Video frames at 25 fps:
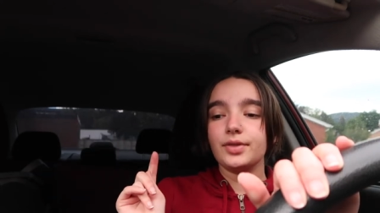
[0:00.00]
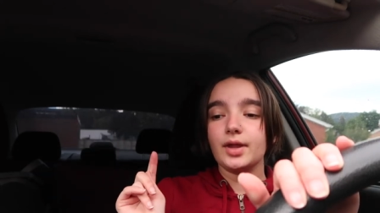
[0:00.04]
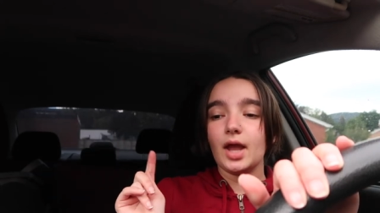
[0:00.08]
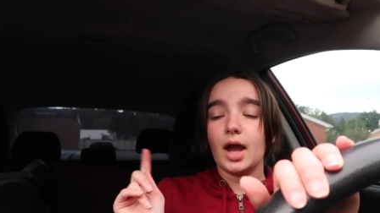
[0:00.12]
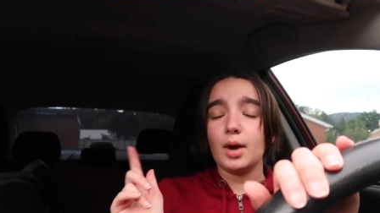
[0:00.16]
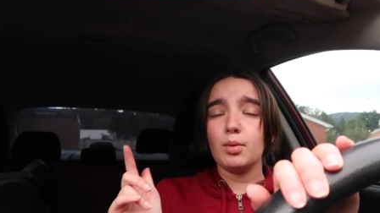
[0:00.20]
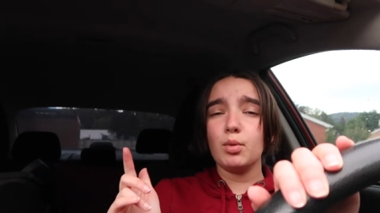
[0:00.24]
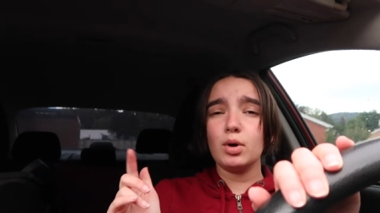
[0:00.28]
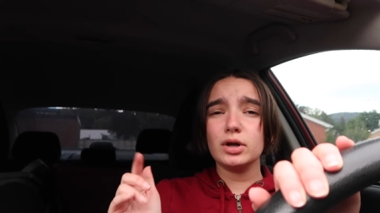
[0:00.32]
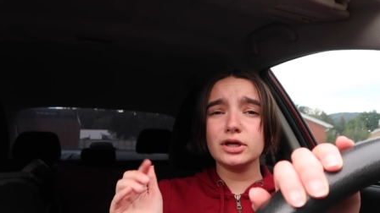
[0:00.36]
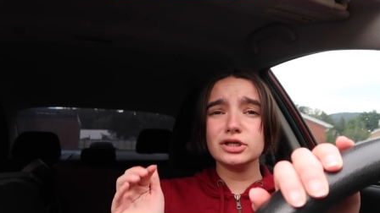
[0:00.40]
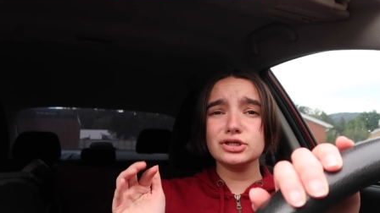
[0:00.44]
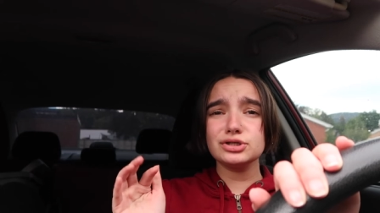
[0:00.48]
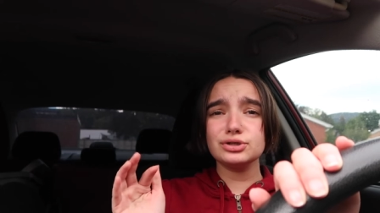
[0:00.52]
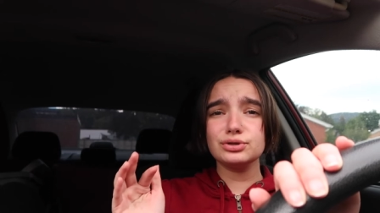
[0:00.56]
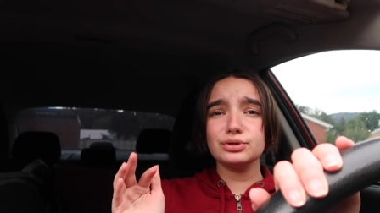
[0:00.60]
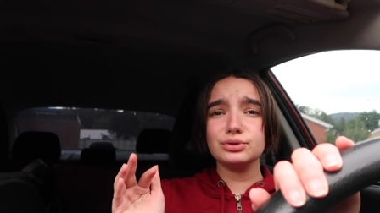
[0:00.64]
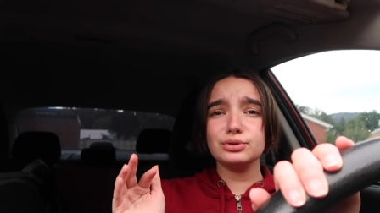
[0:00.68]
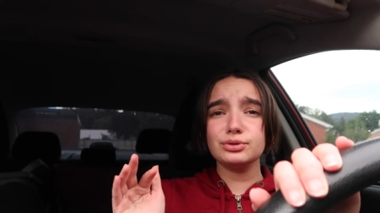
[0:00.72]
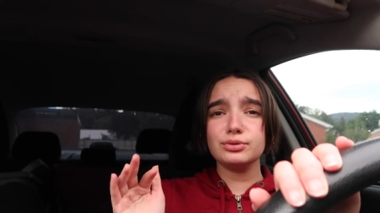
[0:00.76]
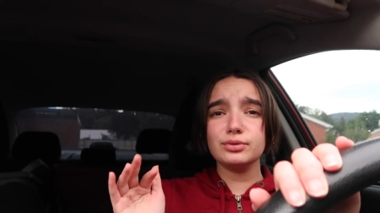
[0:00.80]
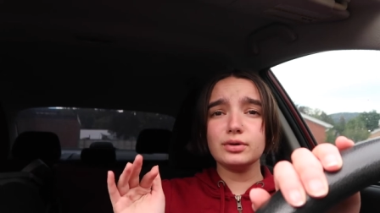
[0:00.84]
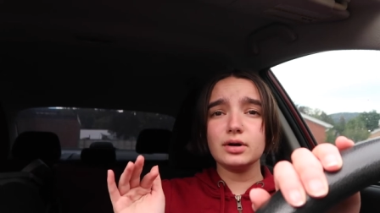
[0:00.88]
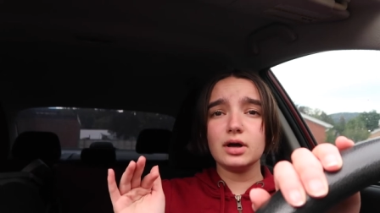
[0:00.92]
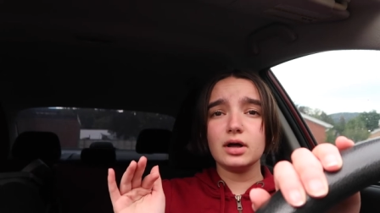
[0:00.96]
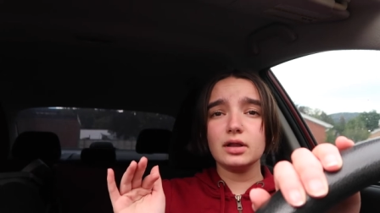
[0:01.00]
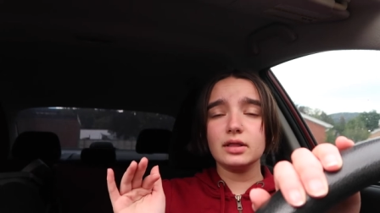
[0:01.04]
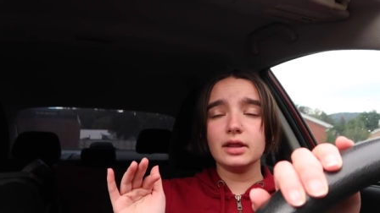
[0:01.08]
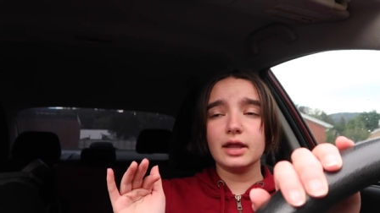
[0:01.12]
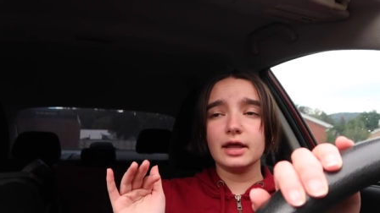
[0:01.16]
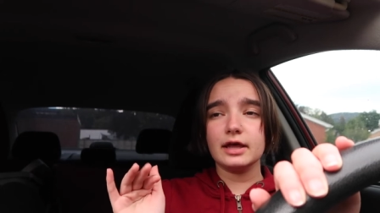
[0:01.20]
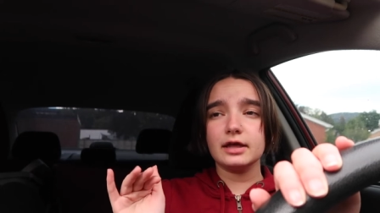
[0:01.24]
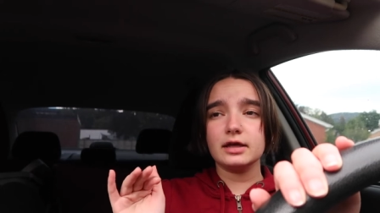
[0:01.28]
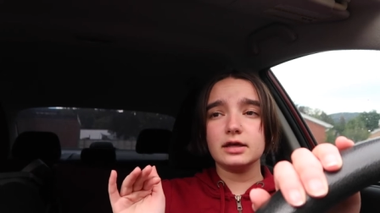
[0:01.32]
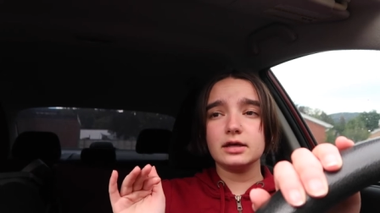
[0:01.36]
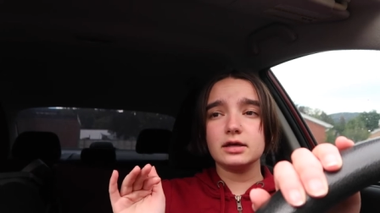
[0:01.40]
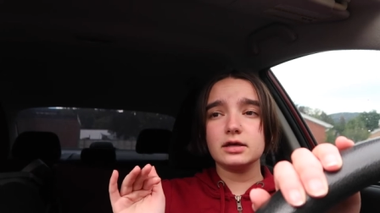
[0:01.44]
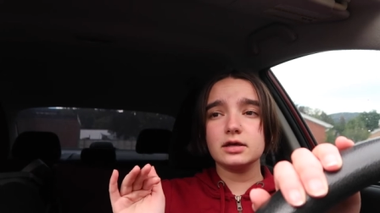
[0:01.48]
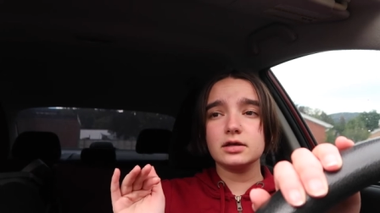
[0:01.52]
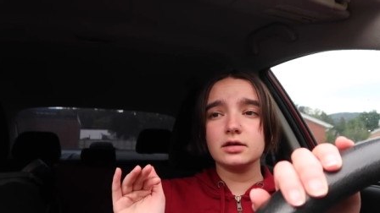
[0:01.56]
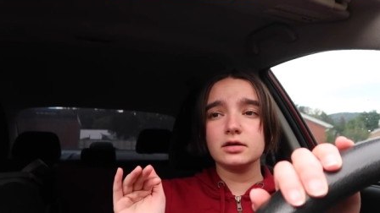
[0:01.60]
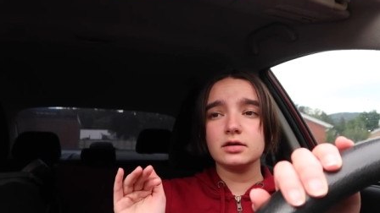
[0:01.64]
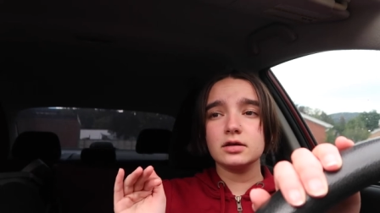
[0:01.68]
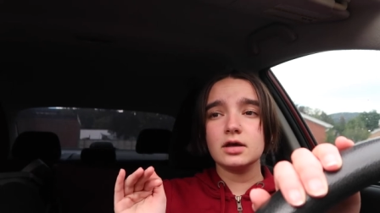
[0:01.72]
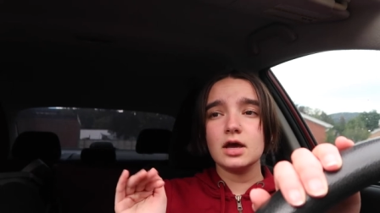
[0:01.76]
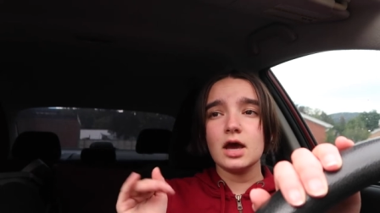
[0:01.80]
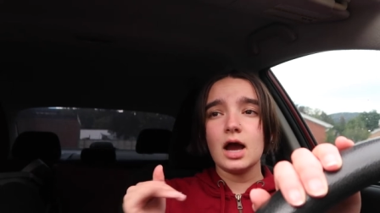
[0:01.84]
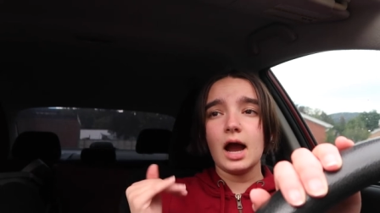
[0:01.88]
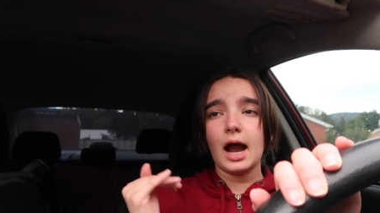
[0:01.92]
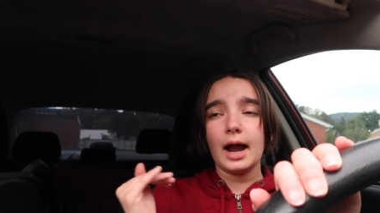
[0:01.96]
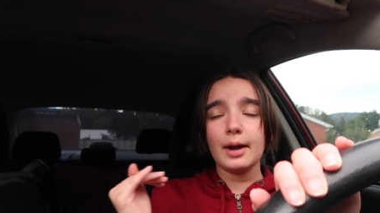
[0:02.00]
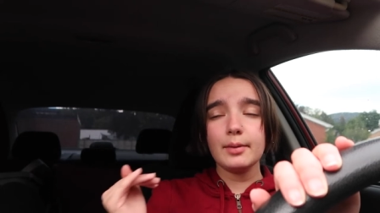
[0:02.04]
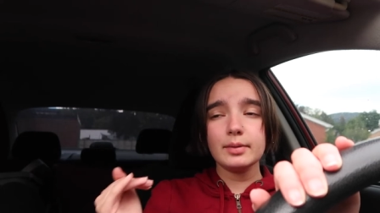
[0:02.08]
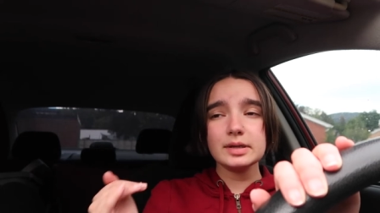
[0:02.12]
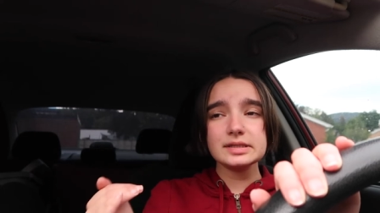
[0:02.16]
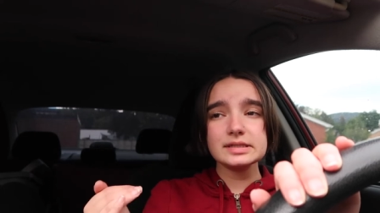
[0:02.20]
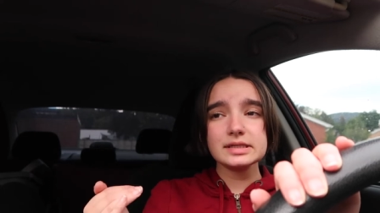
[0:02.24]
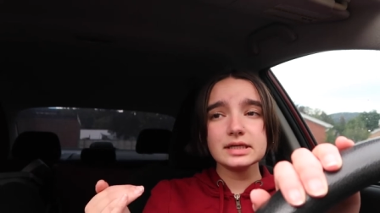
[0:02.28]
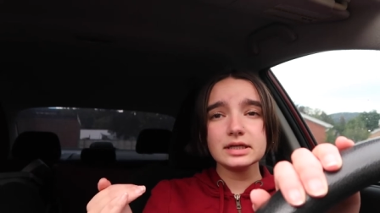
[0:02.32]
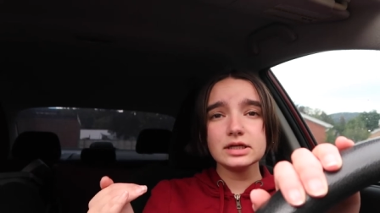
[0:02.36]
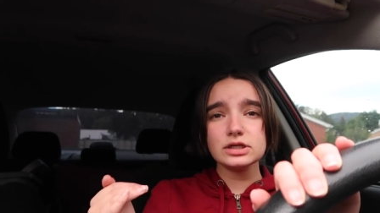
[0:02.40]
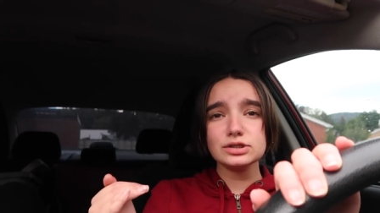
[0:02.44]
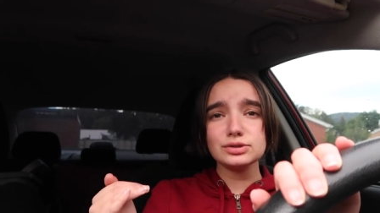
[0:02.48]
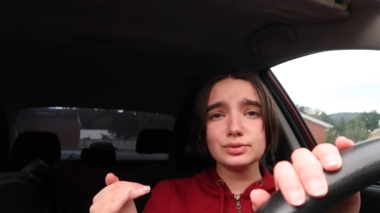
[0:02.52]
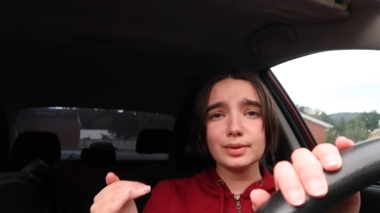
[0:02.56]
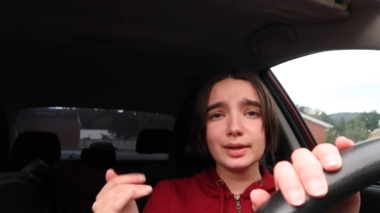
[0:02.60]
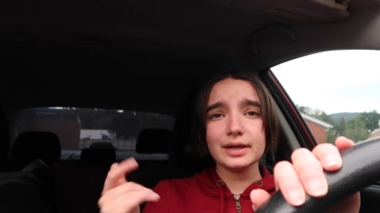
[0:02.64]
I want to do like I was gonna do